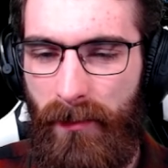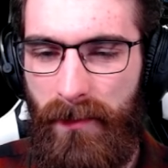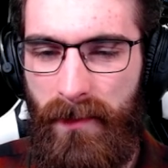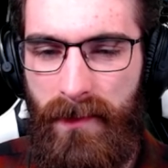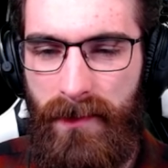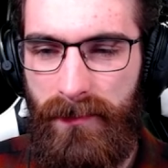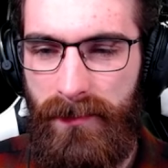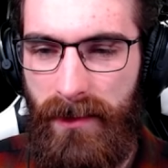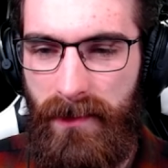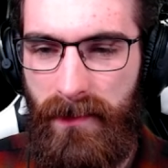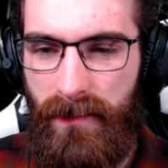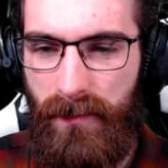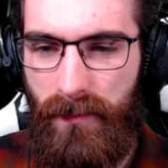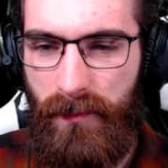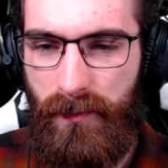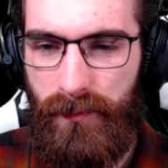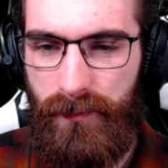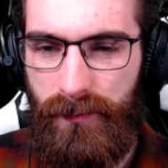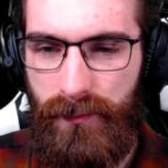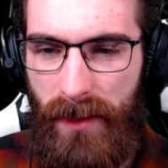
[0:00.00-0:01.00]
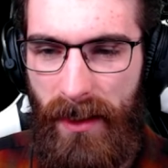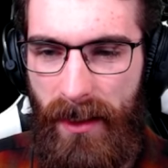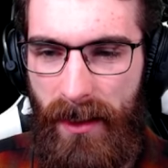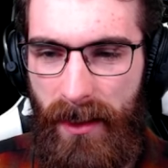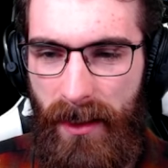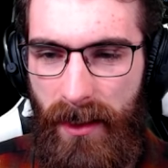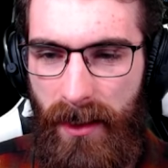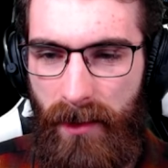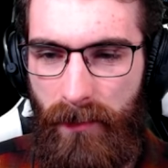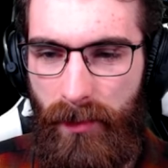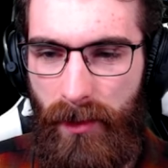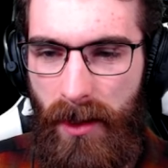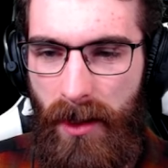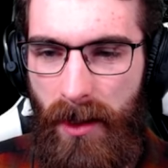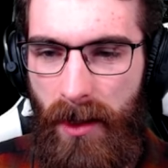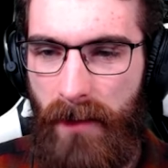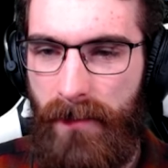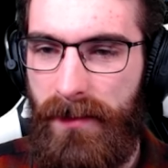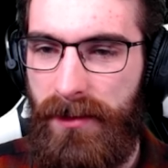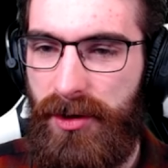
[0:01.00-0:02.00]
So let's grab
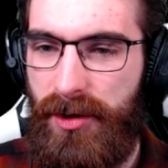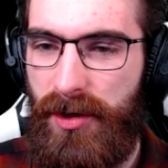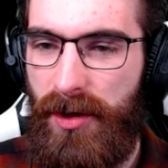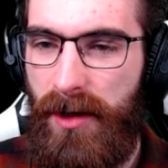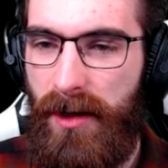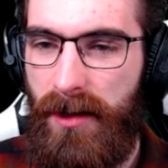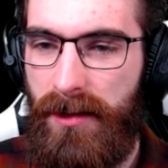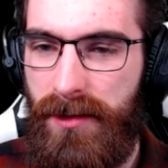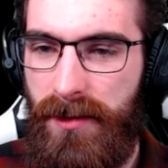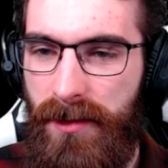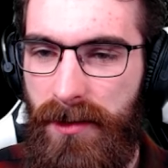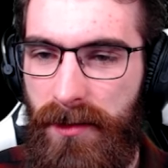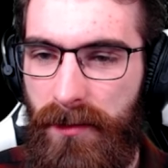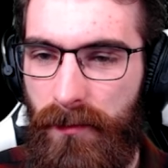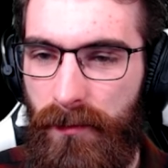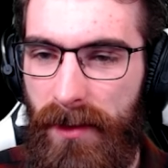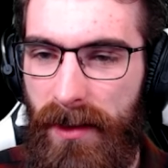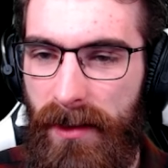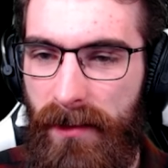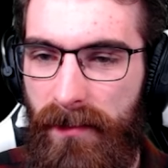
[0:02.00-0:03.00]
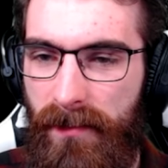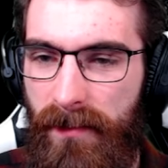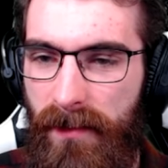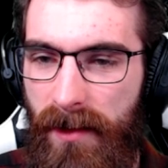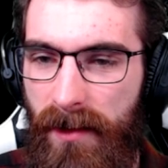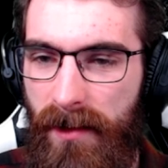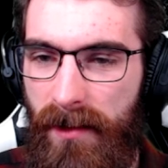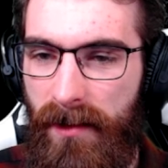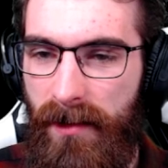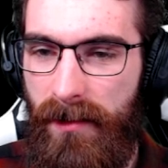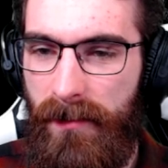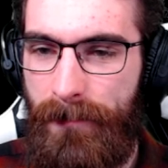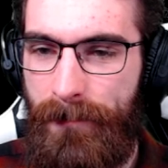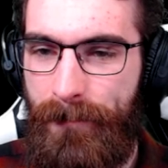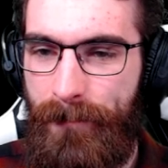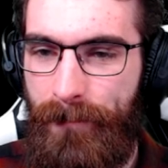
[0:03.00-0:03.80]
the Charger right there.